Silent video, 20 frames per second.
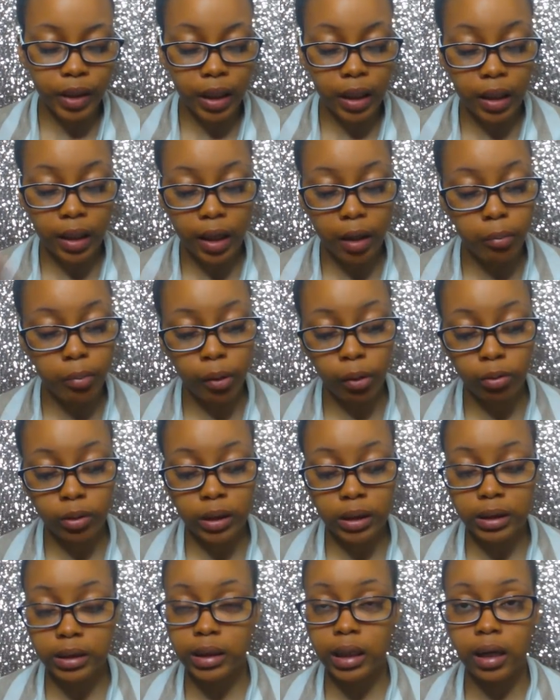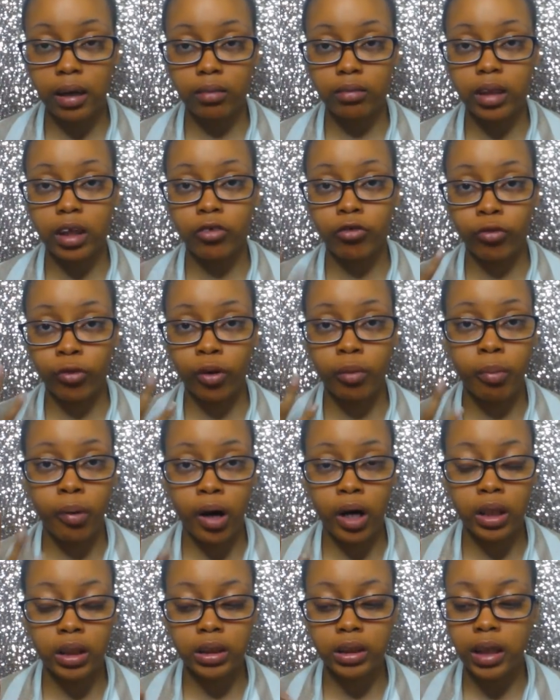they broke this down in four
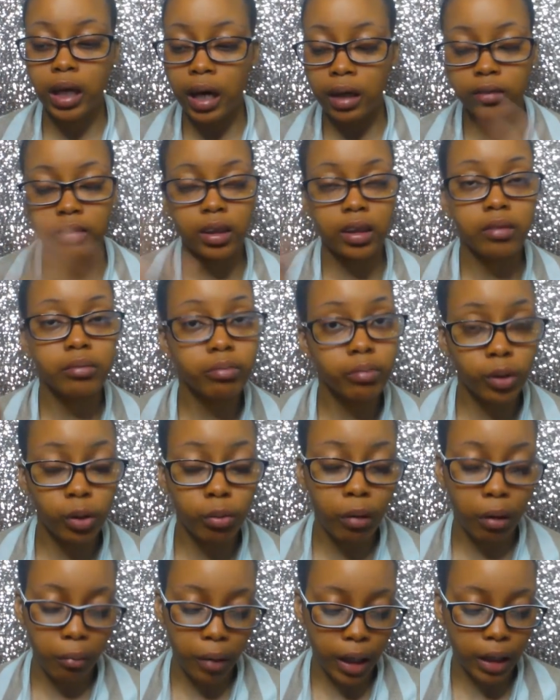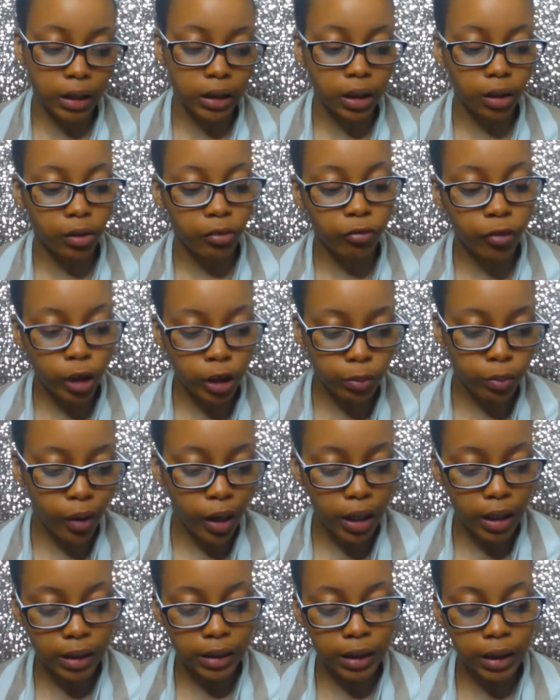parts I, blew my mind. So the first
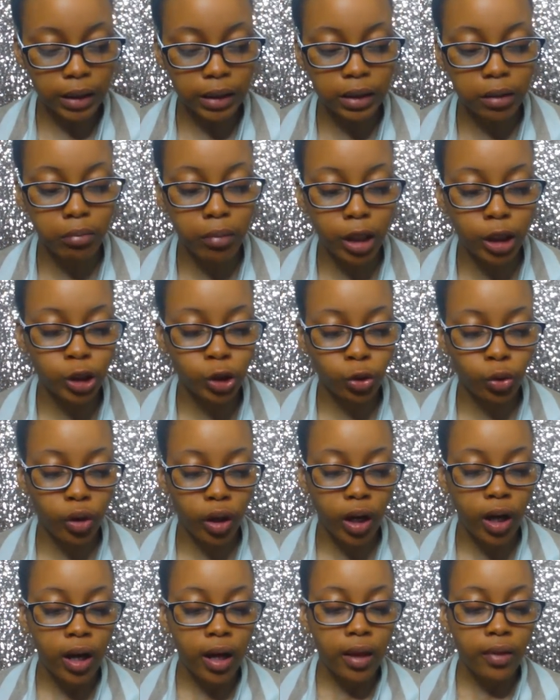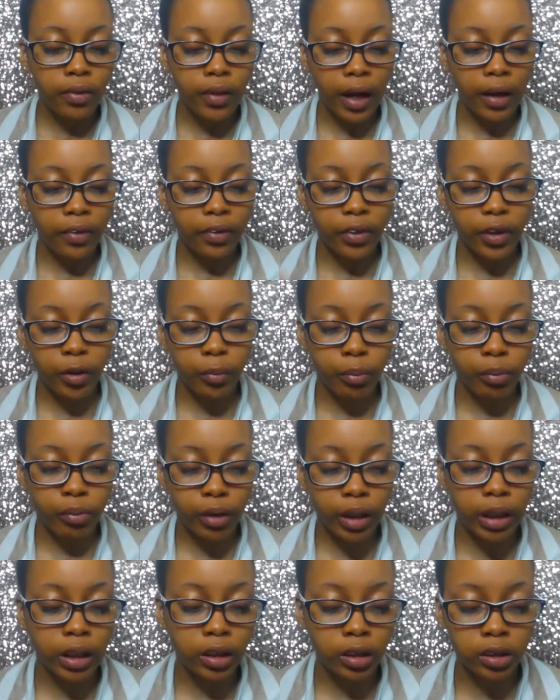part it says to make sure that their
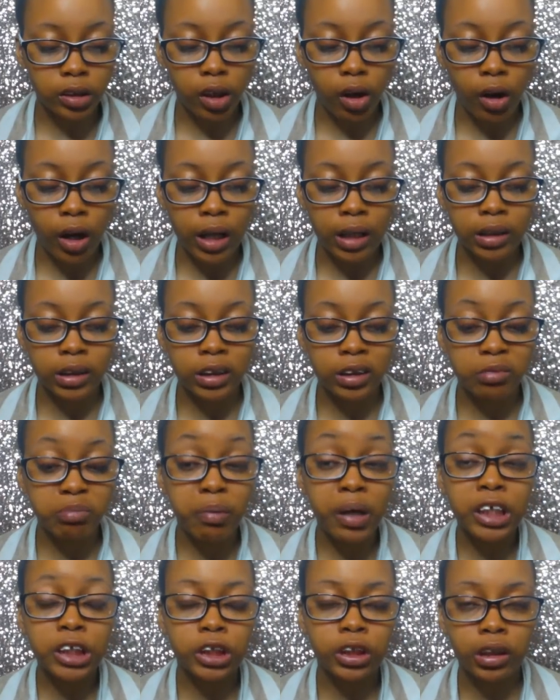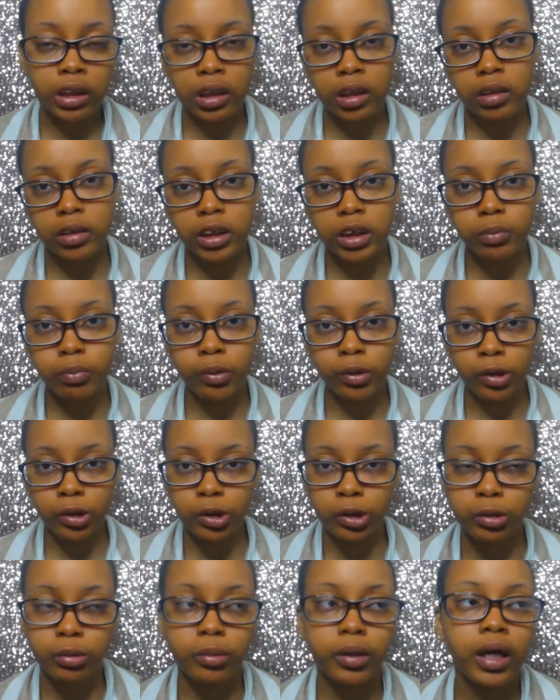prayers are especially
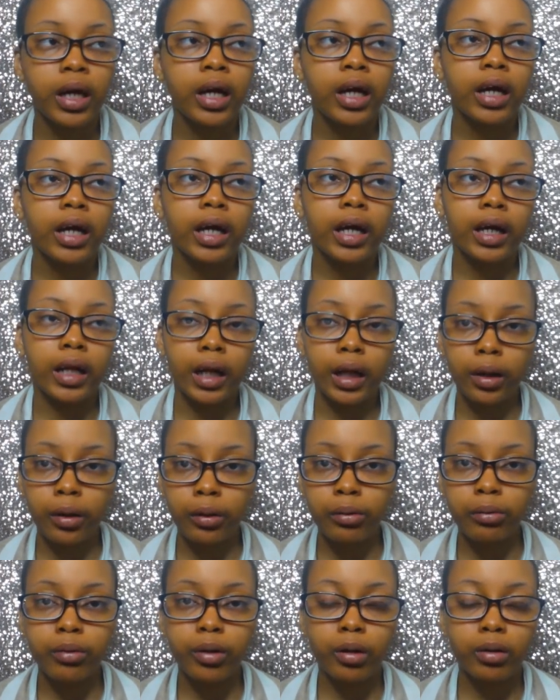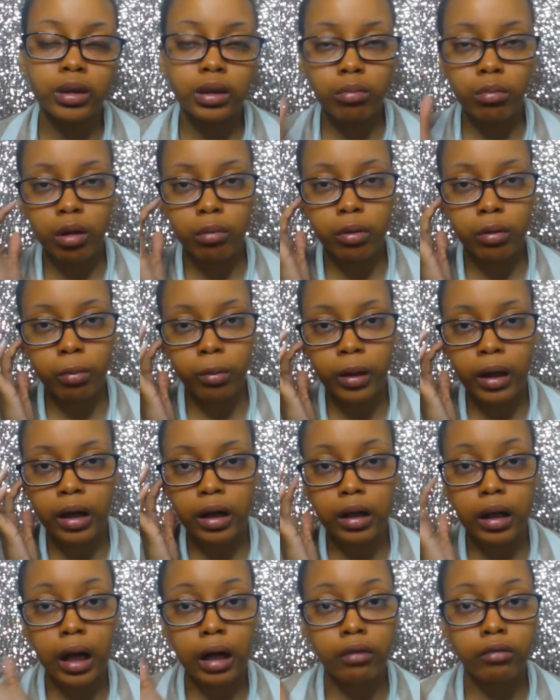spiritual. And I know you know some of the people that
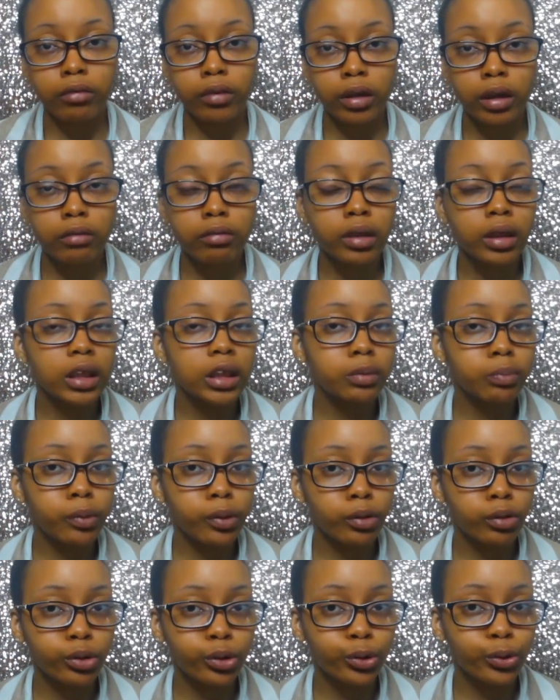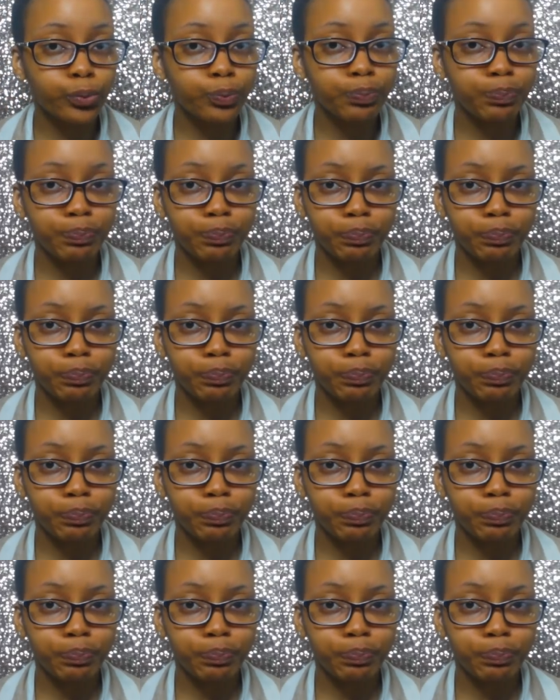are like really, really spiritual.